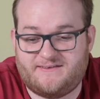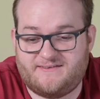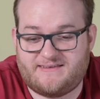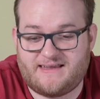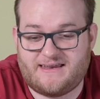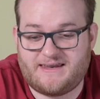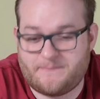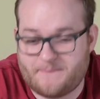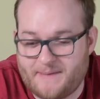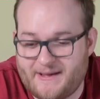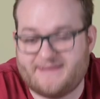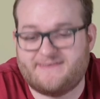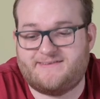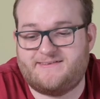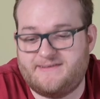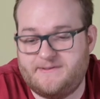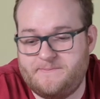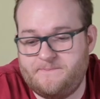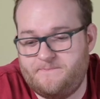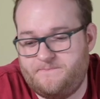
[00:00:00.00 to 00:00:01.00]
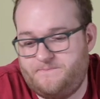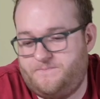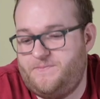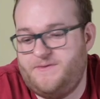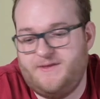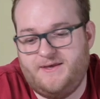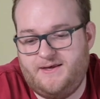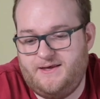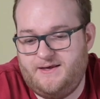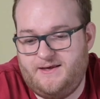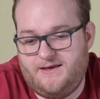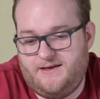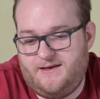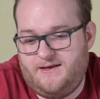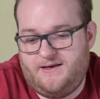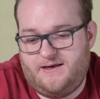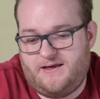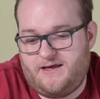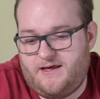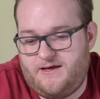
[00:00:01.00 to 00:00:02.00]
to send it back to them.
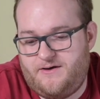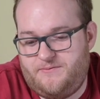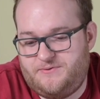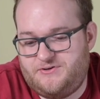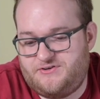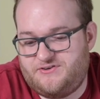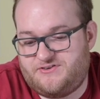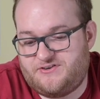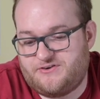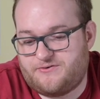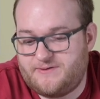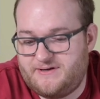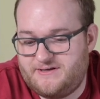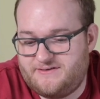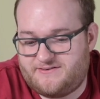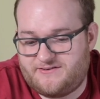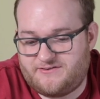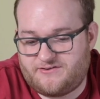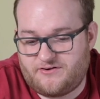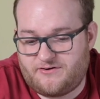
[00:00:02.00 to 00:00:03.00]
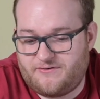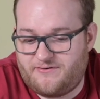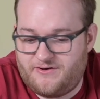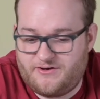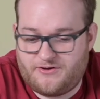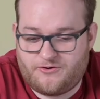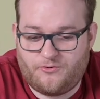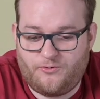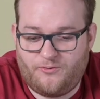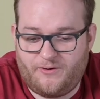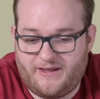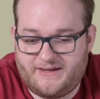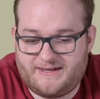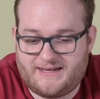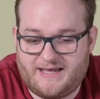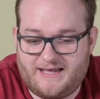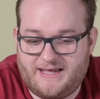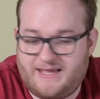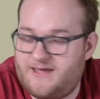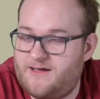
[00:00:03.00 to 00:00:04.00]
We just agreed to sort of call it a
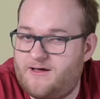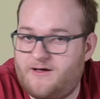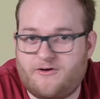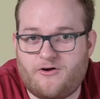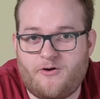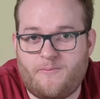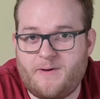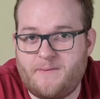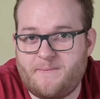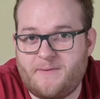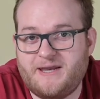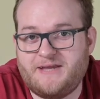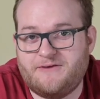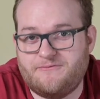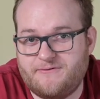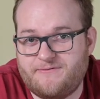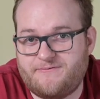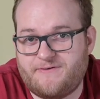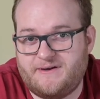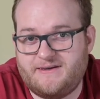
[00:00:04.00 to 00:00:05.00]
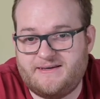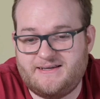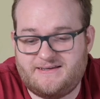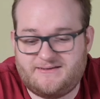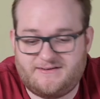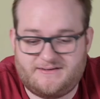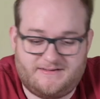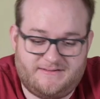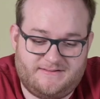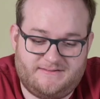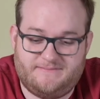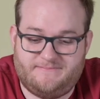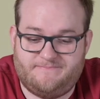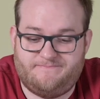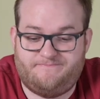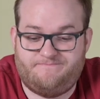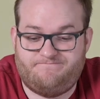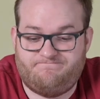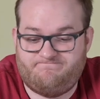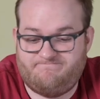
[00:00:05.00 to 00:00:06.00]
day. I got my money refunded,
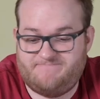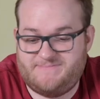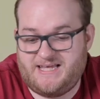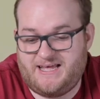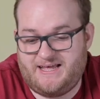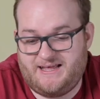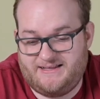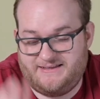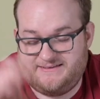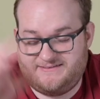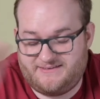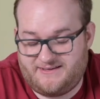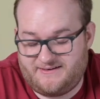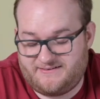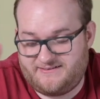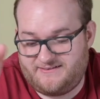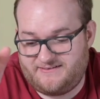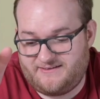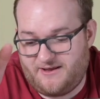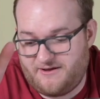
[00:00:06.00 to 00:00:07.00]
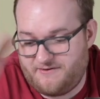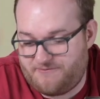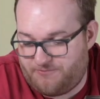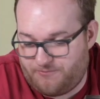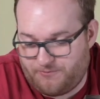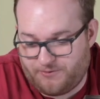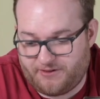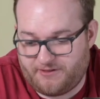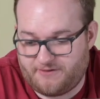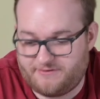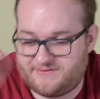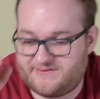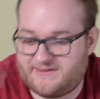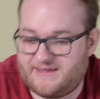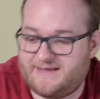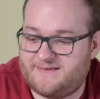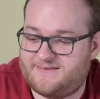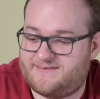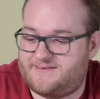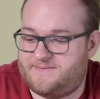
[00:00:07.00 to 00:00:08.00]
such is life, one of those
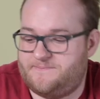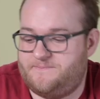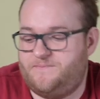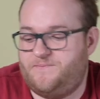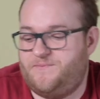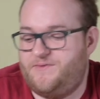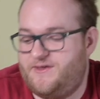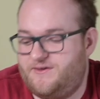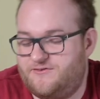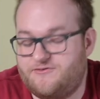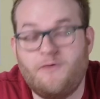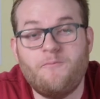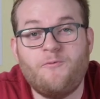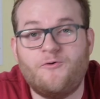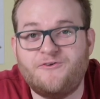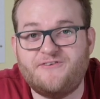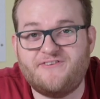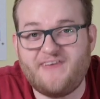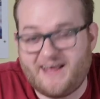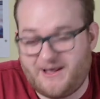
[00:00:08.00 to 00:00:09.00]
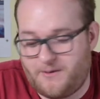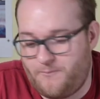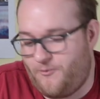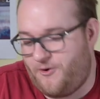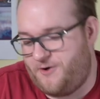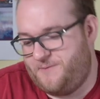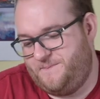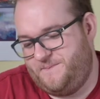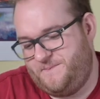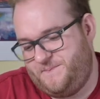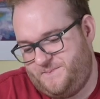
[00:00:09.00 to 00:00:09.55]
things. So I bought a second one.